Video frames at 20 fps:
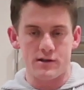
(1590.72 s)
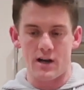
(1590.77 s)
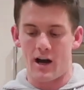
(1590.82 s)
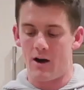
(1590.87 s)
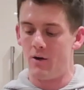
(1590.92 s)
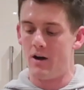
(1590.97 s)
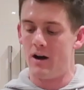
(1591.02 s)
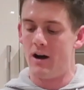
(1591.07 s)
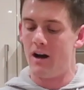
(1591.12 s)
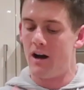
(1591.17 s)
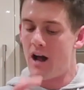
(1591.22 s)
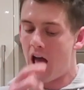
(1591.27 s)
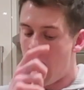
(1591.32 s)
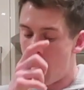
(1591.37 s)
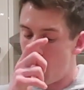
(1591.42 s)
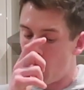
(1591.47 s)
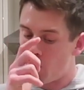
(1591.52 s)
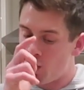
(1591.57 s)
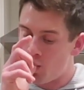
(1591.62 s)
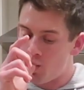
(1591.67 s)
So
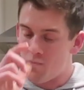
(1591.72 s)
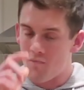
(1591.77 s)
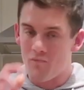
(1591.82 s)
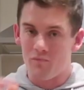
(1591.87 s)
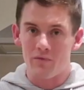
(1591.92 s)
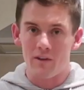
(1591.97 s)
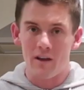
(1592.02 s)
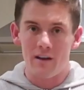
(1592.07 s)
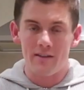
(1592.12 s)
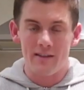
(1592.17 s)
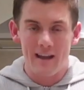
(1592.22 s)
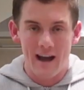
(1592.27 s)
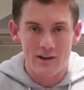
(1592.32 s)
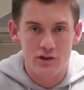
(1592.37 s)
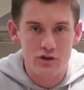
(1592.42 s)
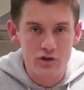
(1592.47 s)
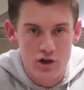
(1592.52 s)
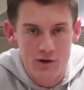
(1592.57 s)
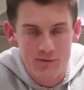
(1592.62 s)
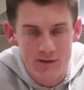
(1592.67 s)
that
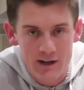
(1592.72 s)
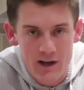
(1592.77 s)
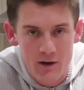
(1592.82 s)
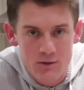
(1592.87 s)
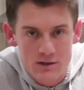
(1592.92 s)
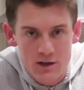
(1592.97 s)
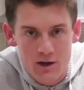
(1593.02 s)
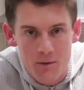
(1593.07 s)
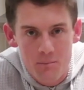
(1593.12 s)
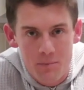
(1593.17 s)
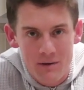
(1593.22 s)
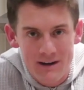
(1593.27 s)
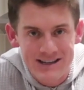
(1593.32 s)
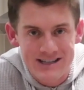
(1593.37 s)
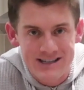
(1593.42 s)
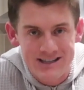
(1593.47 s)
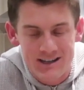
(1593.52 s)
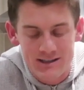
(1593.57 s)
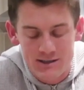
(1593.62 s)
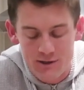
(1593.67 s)
YouTube video was a
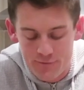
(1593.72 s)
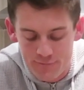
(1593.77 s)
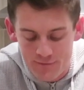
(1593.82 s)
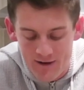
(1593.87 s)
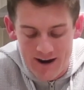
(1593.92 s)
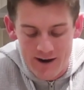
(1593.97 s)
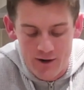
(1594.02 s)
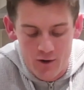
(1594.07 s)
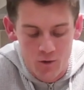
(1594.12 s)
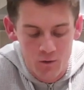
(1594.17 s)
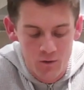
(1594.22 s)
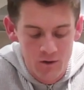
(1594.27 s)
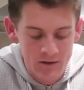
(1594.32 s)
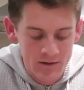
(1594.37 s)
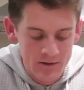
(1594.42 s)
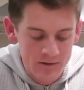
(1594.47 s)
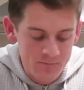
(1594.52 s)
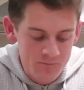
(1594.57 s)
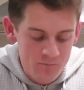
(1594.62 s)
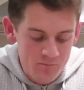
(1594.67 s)
complete and utter fail.
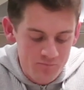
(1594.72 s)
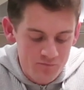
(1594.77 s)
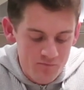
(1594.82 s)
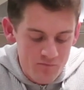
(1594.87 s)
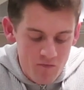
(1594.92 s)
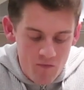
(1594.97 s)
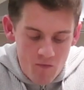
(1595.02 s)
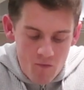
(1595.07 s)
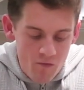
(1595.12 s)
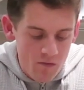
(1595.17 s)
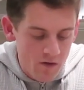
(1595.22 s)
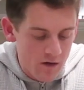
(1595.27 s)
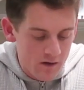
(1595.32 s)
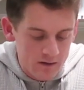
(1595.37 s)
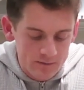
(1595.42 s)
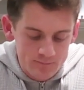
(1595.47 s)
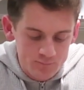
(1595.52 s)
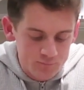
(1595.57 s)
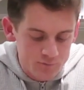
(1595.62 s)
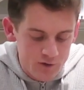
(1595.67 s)

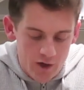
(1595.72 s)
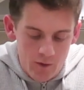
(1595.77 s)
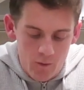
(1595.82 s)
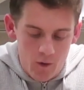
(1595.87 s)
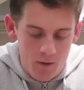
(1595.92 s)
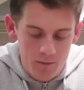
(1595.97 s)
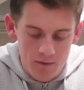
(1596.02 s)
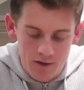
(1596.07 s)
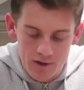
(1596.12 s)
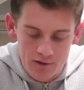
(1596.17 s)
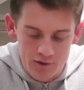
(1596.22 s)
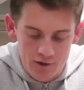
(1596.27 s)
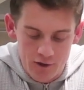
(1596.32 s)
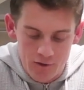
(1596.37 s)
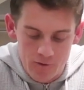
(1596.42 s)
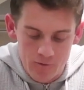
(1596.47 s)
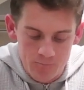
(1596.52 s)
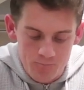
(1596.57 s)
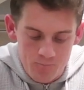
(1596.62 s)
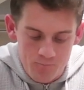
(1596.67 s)
Don't know what I'm going
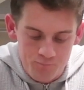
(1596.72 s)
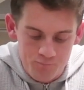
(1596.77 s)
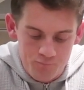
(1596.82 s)
to do.